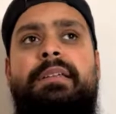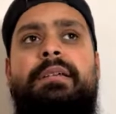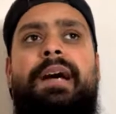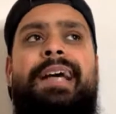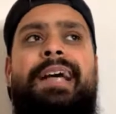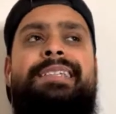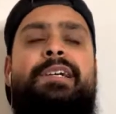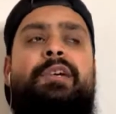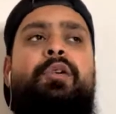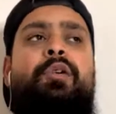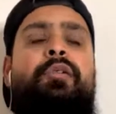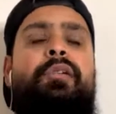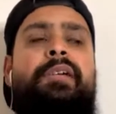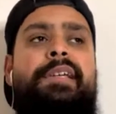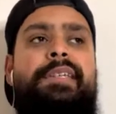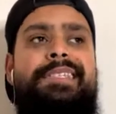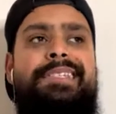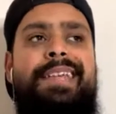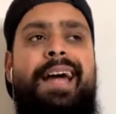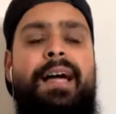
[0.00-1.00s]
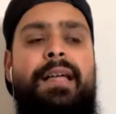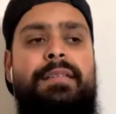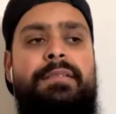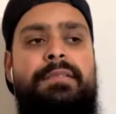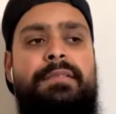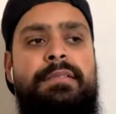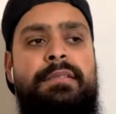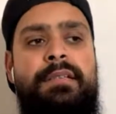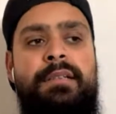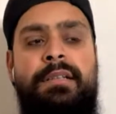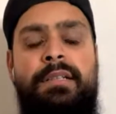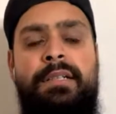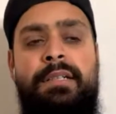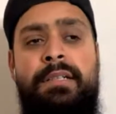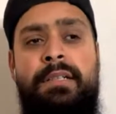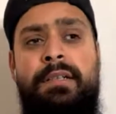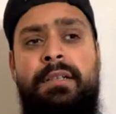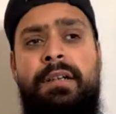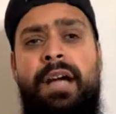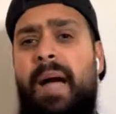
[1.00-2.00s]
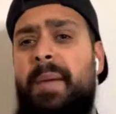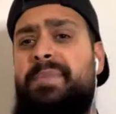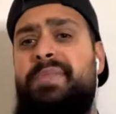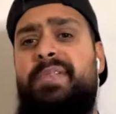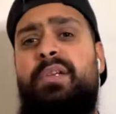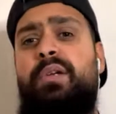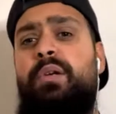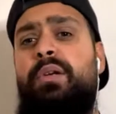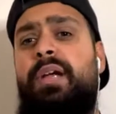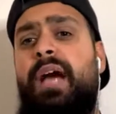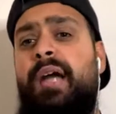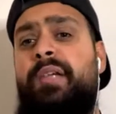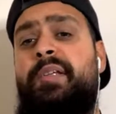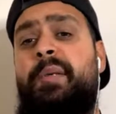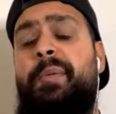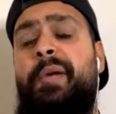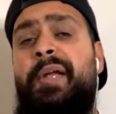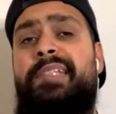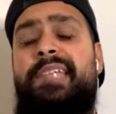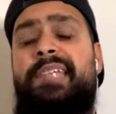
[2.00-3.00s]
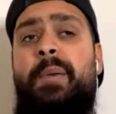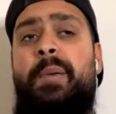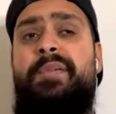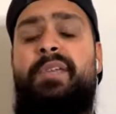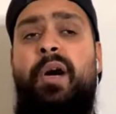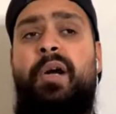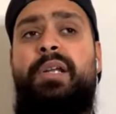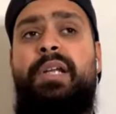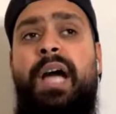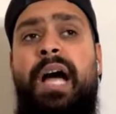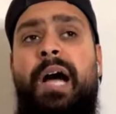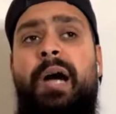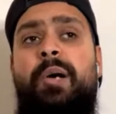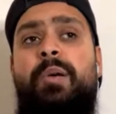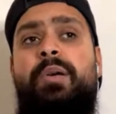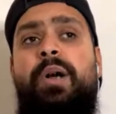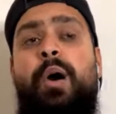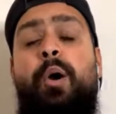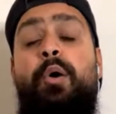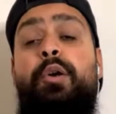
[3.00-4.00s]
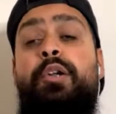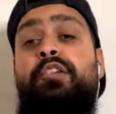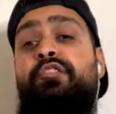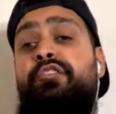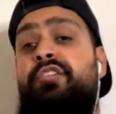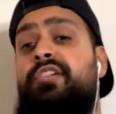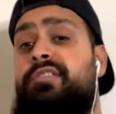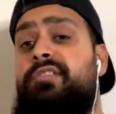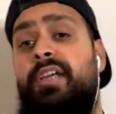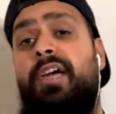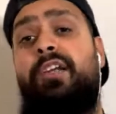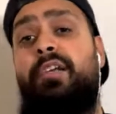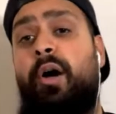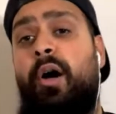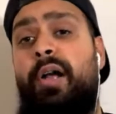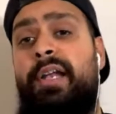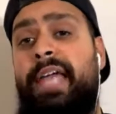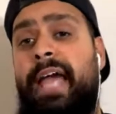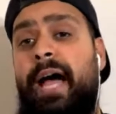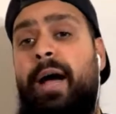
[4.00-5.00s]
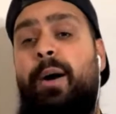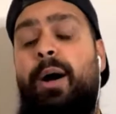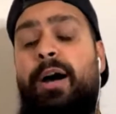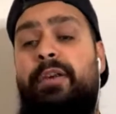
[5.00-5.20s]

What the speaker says: as it currently stands, absolutely. To be honest, I only just turned Ole out